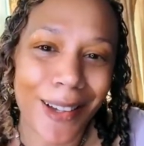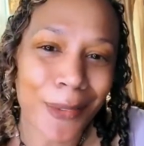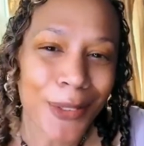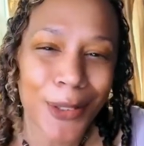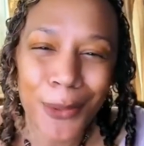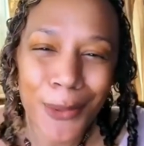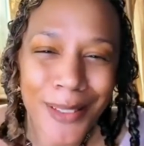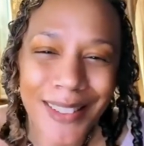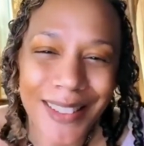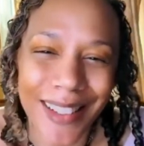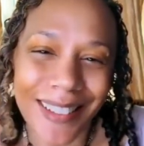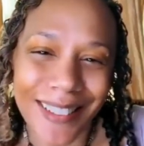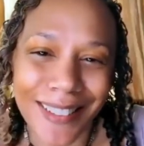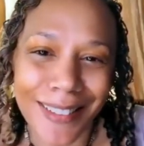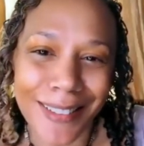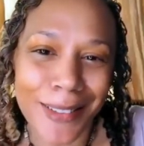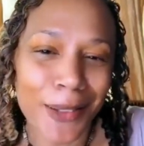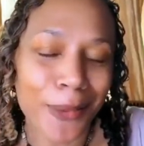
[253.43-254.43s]
I was so
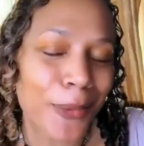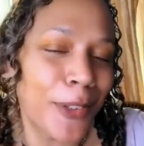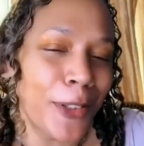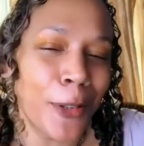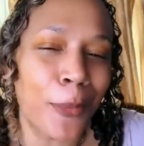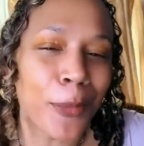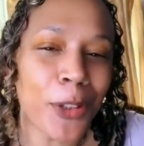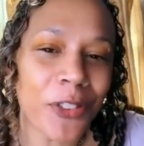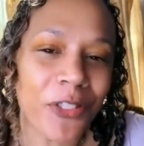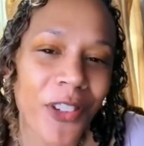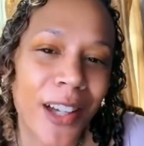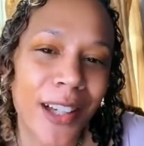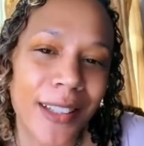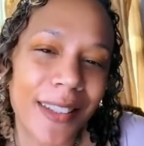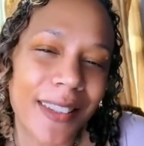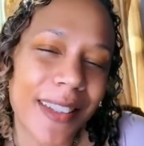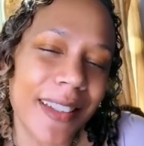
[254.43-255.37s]
excited and it was so much fun.